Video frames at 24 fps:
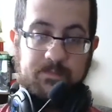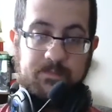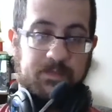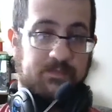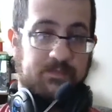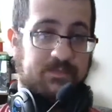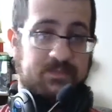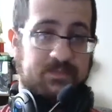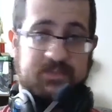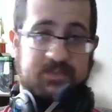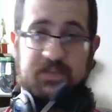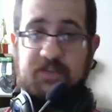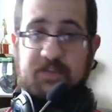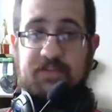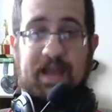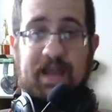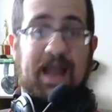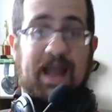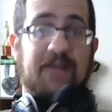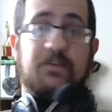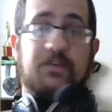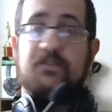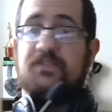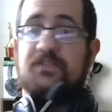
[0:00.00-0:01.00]
First off,
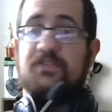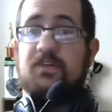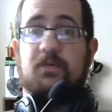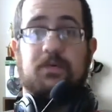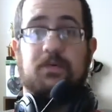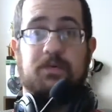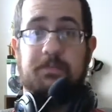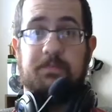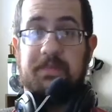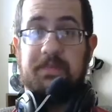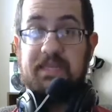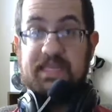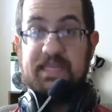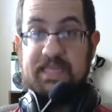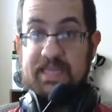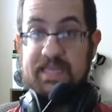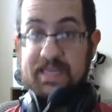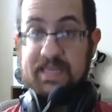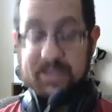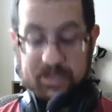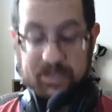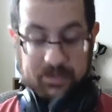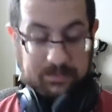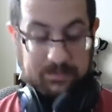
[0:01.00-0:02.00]
I don't even know where to
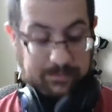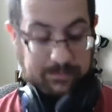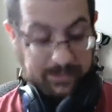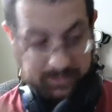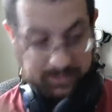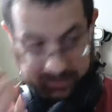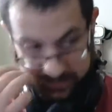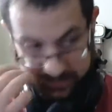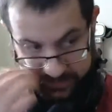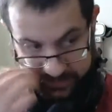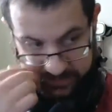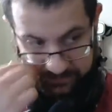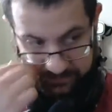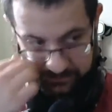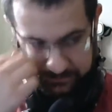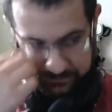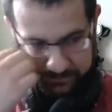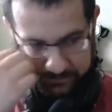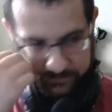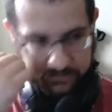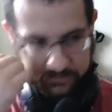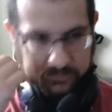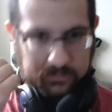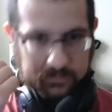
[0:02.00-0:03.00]
begin because
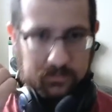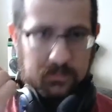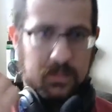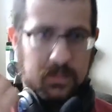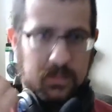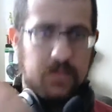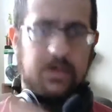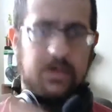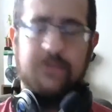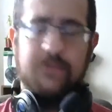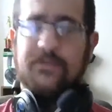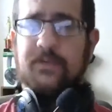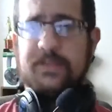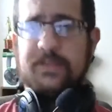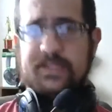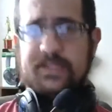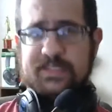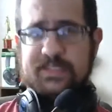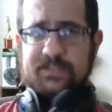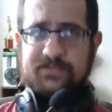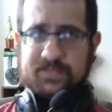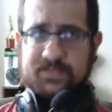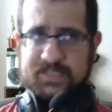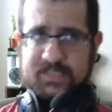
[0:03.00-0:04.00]
you have all
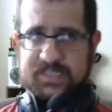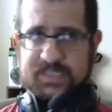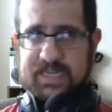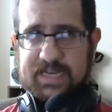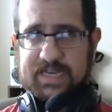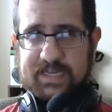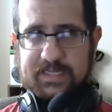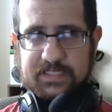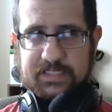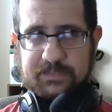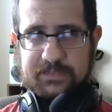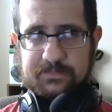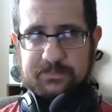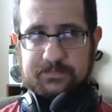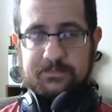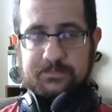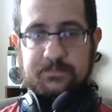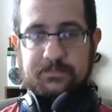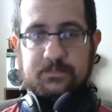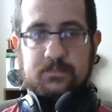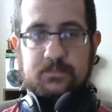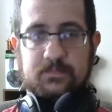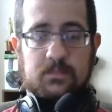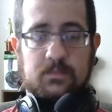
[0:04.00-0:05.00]
these different sides.
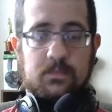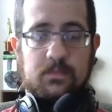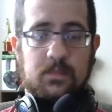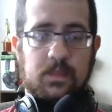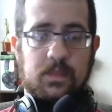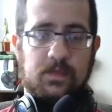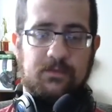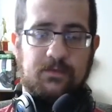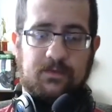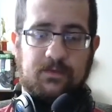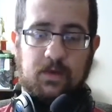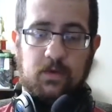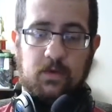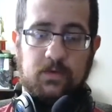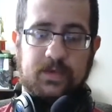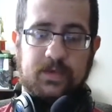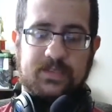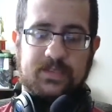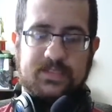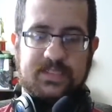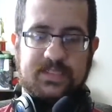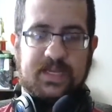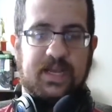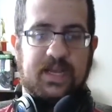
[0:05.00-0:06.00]
You have
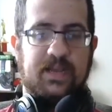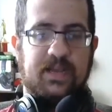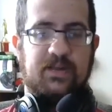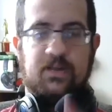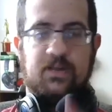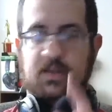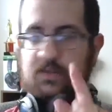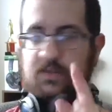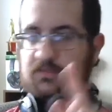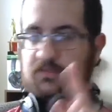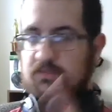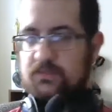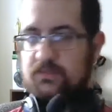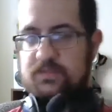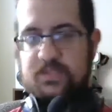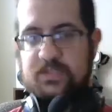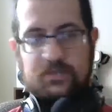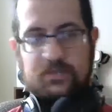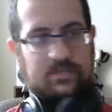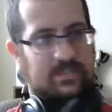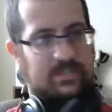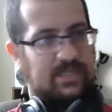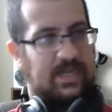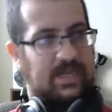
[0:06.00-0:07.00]
Hogan's side. You have
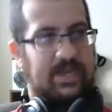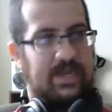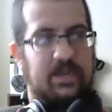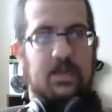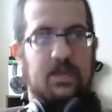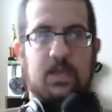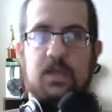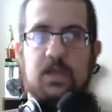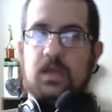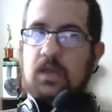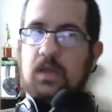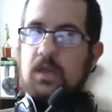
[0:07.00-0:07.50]
Russo's side.